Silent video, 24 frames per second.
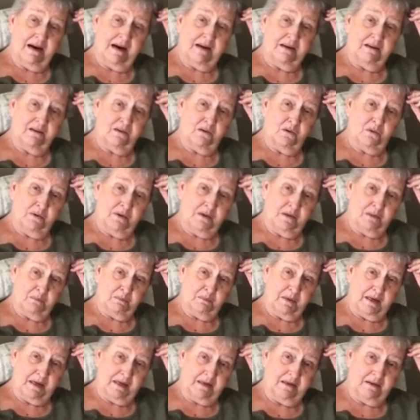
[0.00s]
I know he'll
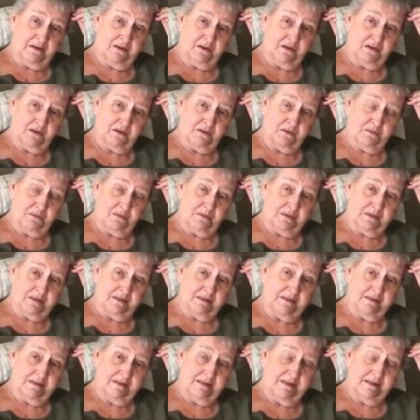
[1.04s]
make a good
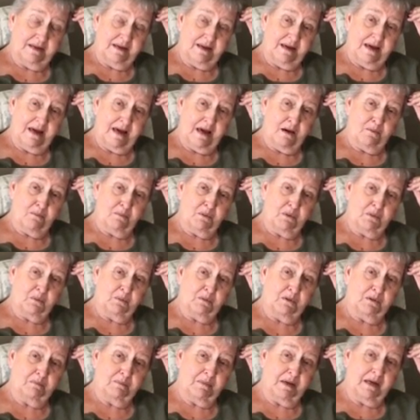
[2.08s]
one. Amber
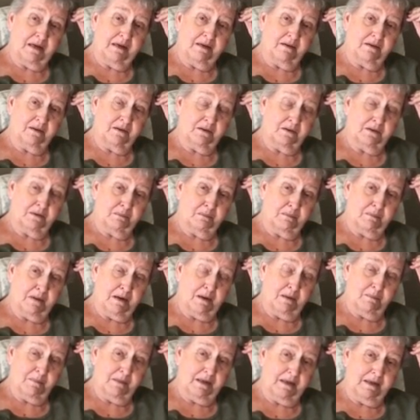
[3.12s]
will make a good
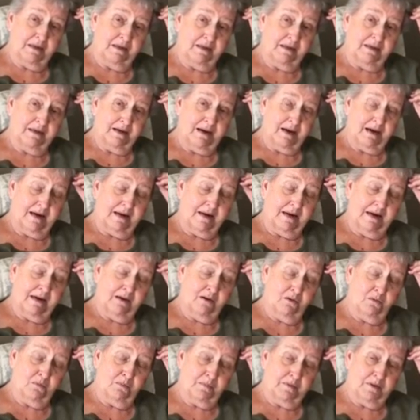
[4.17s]
mommy, and I
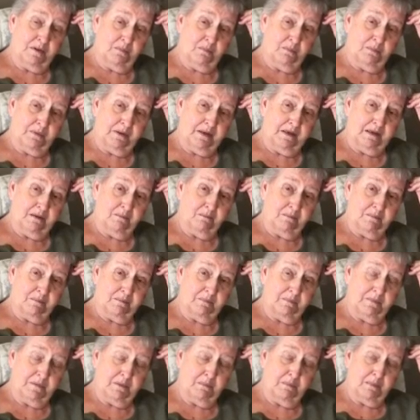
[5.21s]
hope they'll bring
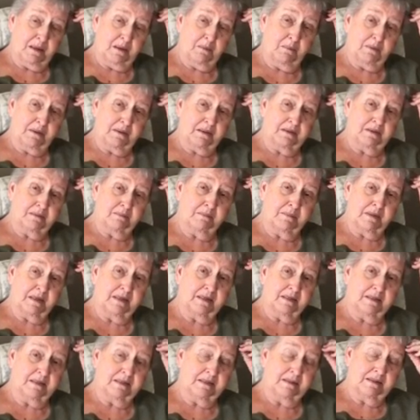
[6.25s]
the baby to
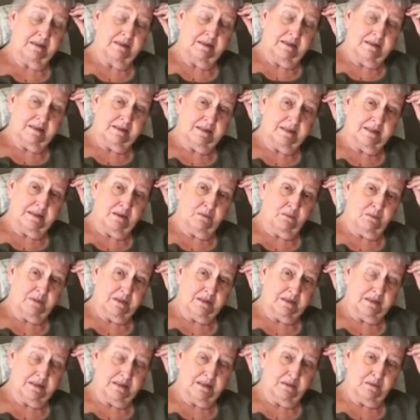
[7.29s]
me to see
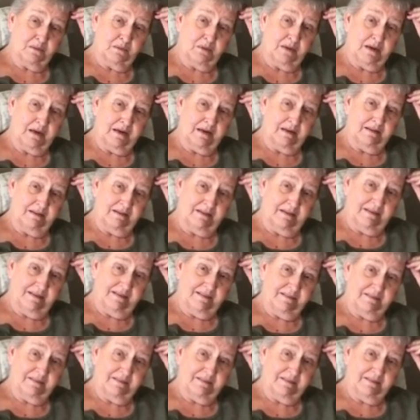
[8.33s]
once in a while.